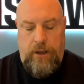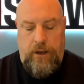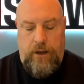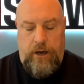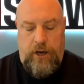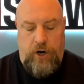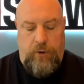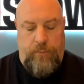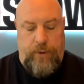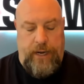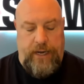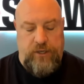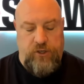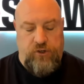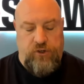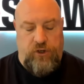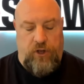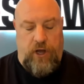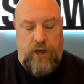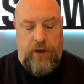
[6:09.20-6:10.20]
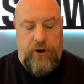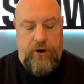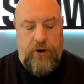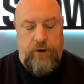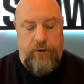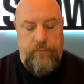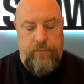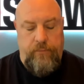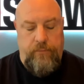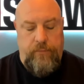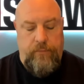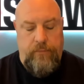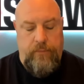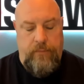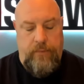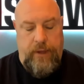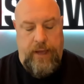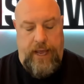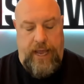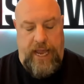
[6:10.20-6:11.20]
Hunter Biden's lawyer,
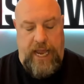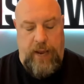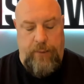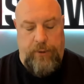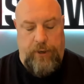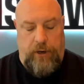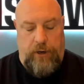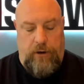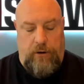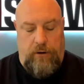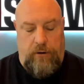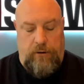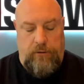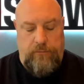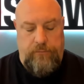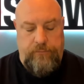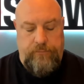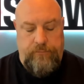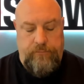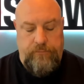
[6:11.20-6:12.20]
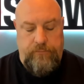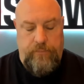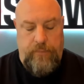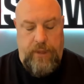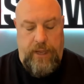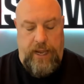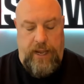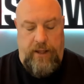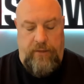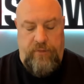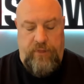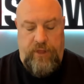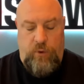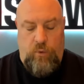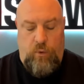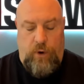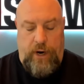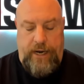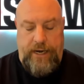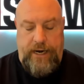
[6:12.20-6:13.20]
Abbe Lowell, and the
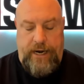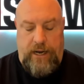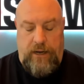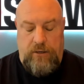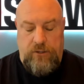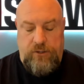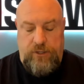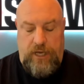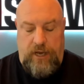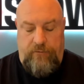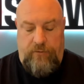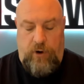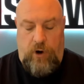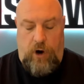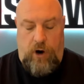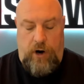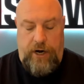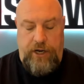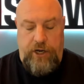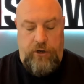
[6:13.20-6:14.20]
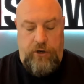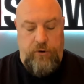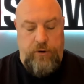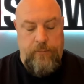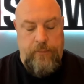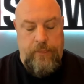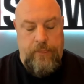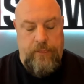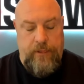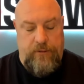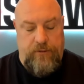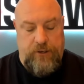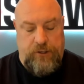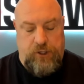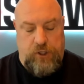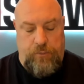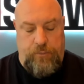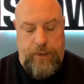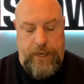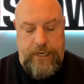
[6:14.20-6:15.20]
White House have argued that the
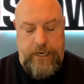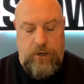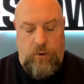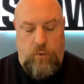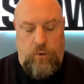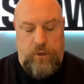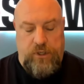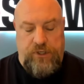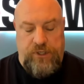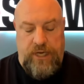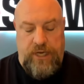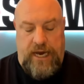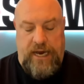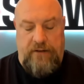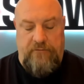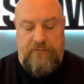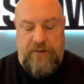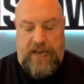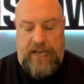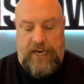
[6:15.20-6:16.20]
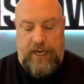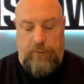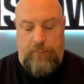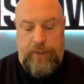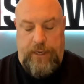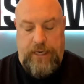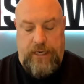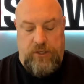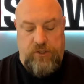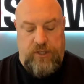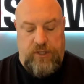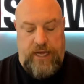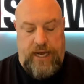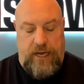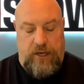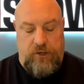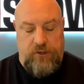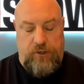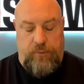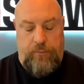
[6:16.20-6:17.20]
subpoena was not valid because the
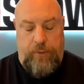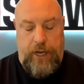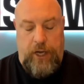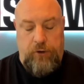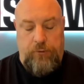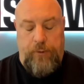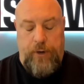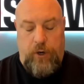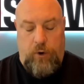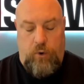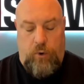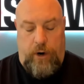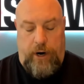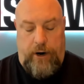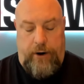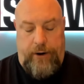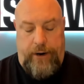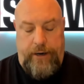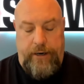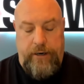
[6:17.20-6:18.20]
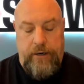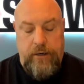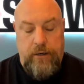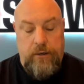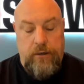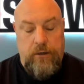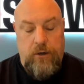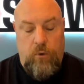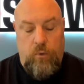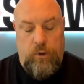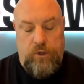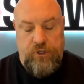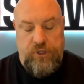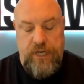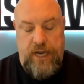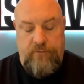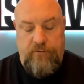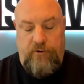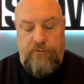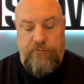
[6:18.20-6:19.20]
House impeachment inquiry was
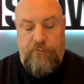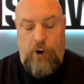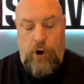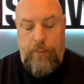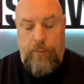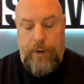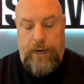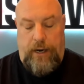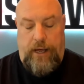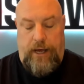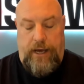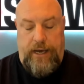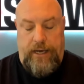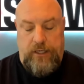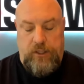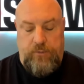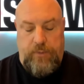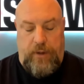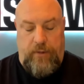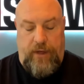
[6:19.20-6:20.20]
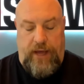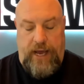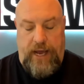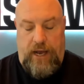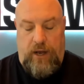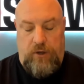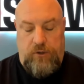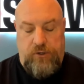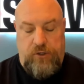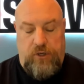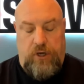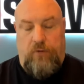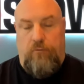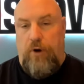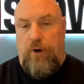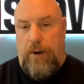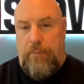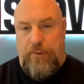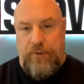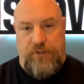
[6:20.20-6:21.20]
never formalized by the House of
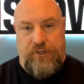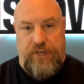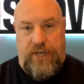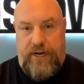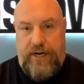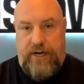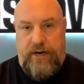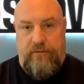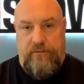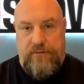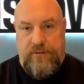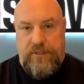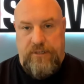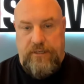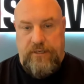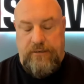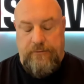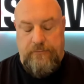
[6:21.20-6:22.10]
Representatives.